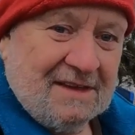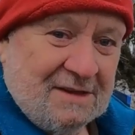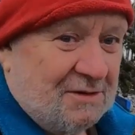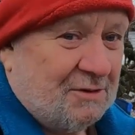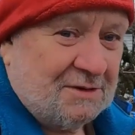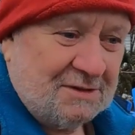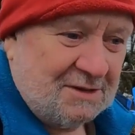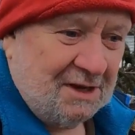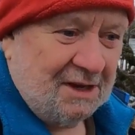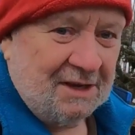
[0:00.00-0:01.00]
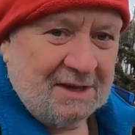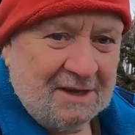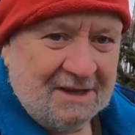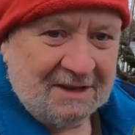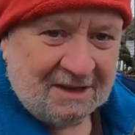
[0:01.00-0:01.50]
You know what they say.
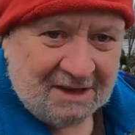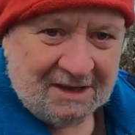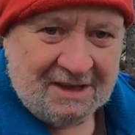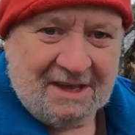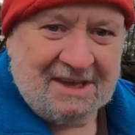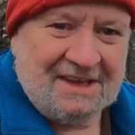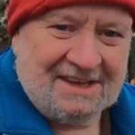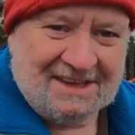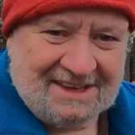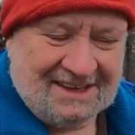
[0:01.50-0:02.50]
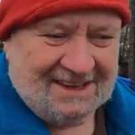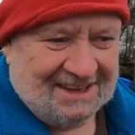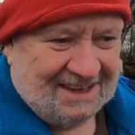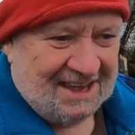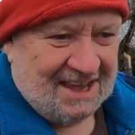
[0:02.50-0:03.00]

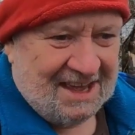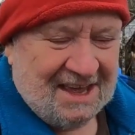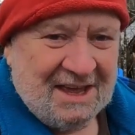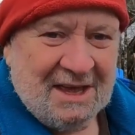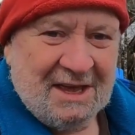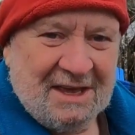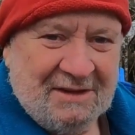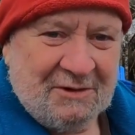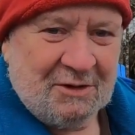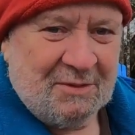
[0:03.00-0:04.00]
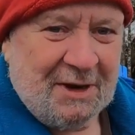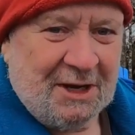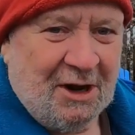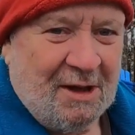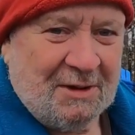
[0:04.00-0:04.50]
If you're going to make
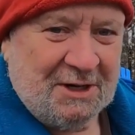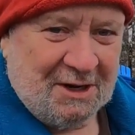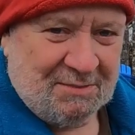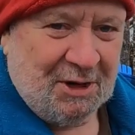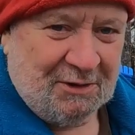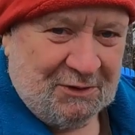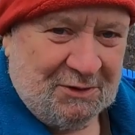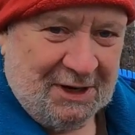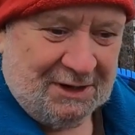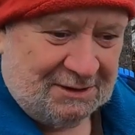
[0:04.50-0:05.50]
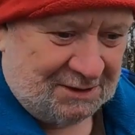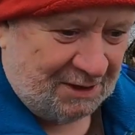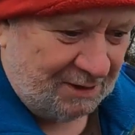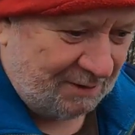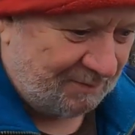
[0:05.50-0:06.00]
an omelet, you got to break a few eggs.
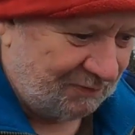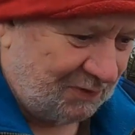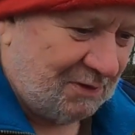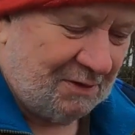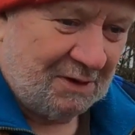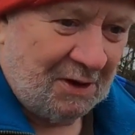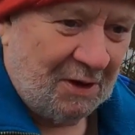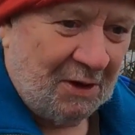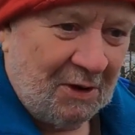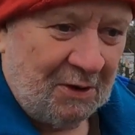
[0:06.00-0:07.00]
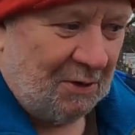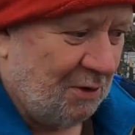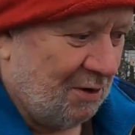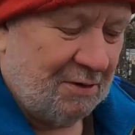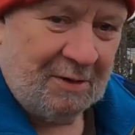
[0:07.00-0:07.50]

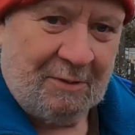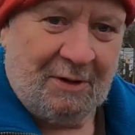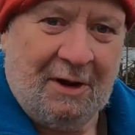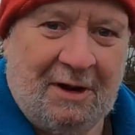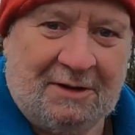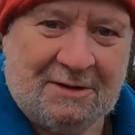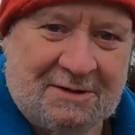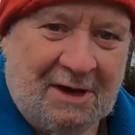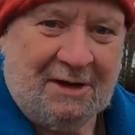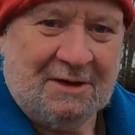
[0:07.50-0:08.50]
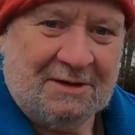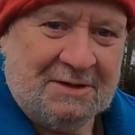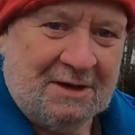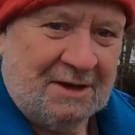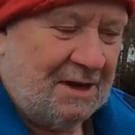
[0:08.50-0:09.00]
Or what I like to say is,